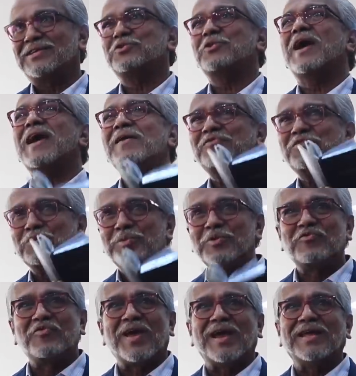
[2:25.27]
You have to be
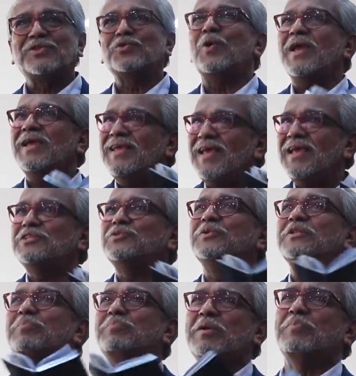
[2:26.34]
fair to engage
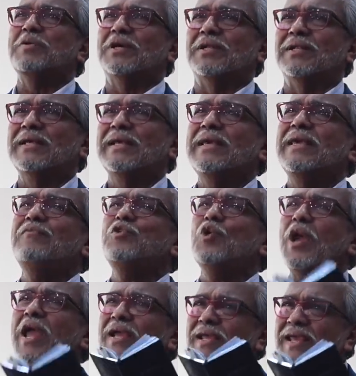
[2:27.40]
with the people. If
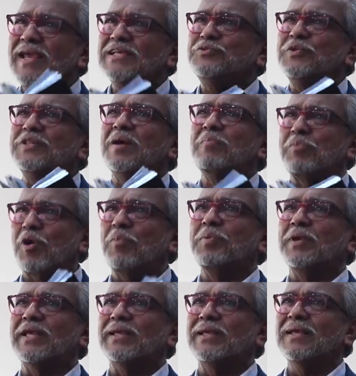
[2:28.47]
you engage with them
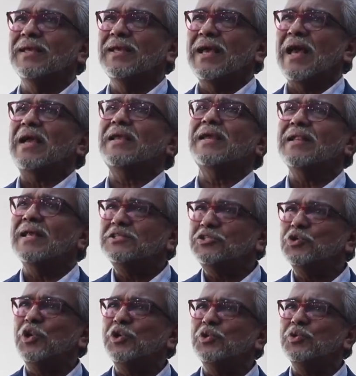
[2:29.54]
properly, I can
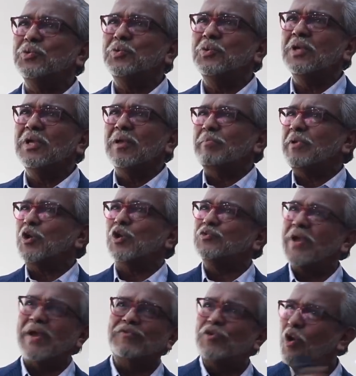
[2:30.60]
assure you, because
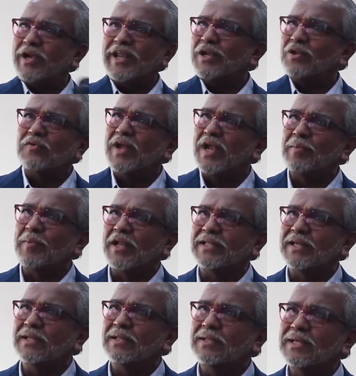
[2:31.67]
we have got it on Gani
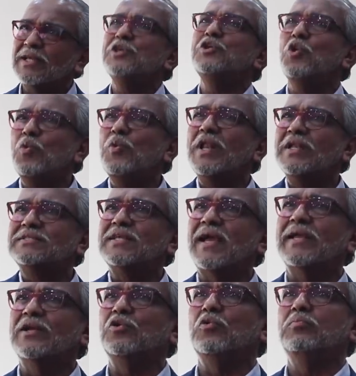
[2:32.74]
uh, you will
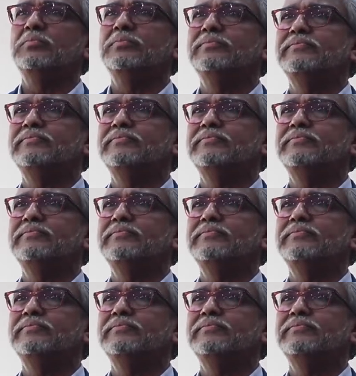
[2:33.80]
sign rule.